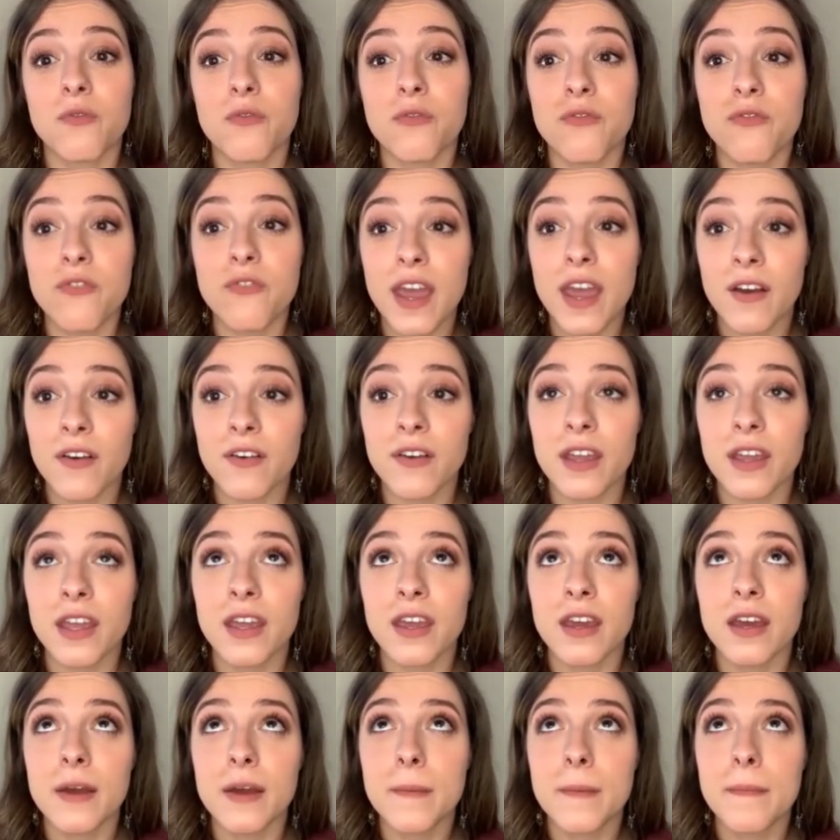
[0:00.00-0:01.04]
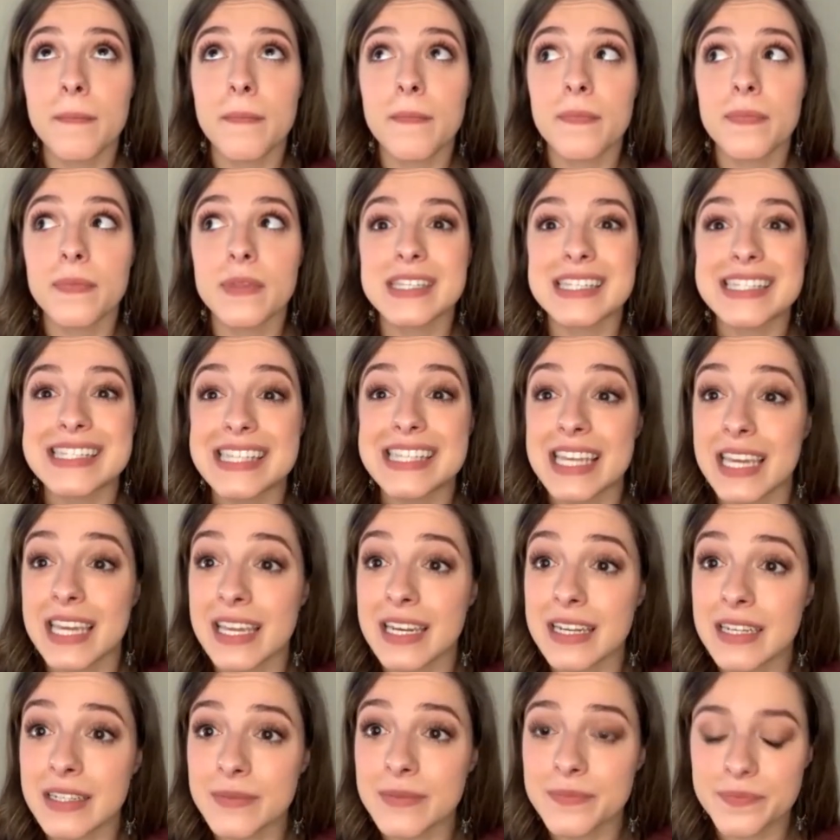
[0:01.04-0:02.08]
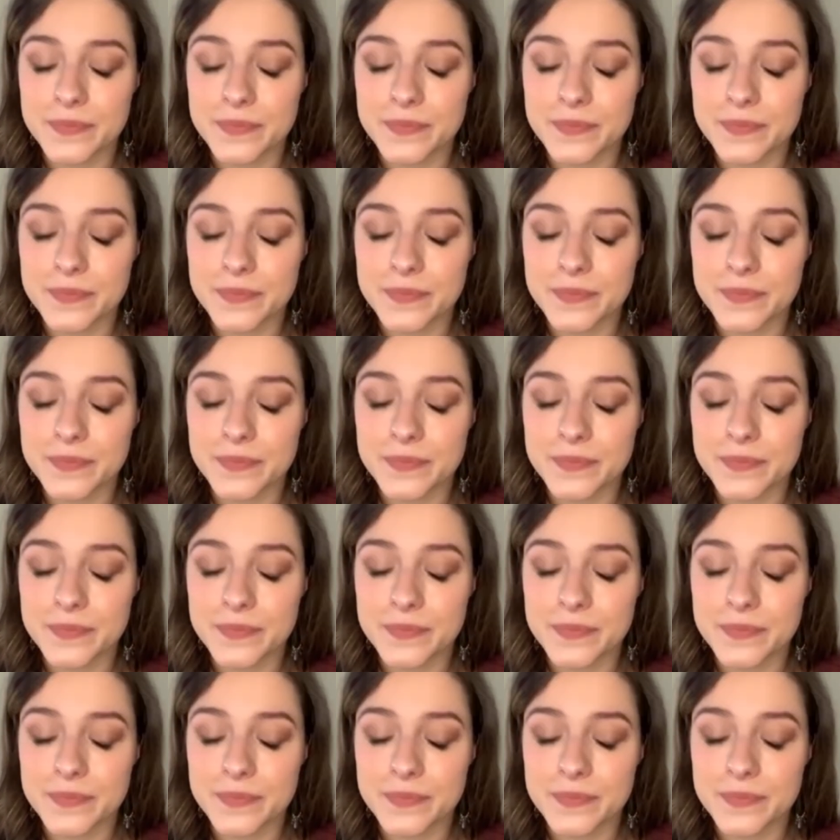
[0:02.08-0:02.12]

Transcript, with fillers: very seen.